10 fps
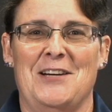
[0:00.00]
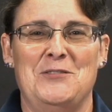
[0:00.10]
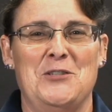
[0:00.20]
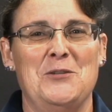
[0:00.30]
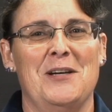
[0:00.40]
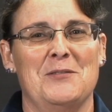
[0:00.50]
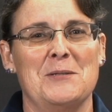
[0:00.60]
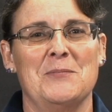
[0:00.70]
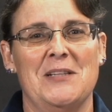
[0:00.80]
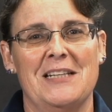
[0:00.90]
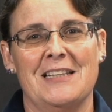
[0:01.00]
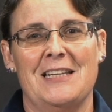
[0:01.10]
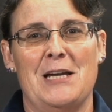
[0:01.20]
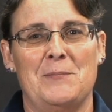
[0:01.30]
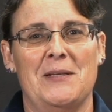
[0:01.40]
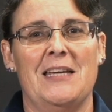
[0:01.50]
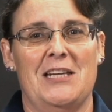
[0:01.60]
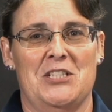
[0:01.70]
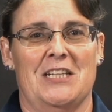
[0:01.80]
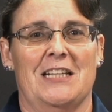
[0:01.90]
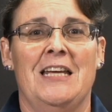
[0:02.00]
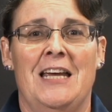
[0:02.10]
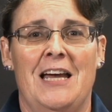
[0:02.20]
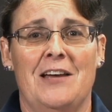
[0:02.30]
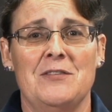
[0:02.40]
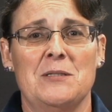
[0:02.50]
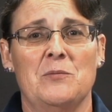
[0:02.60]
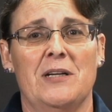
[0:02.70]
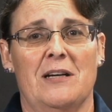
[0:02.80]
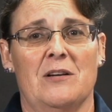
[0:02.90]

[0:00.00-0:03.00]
After you have completed the application, have someone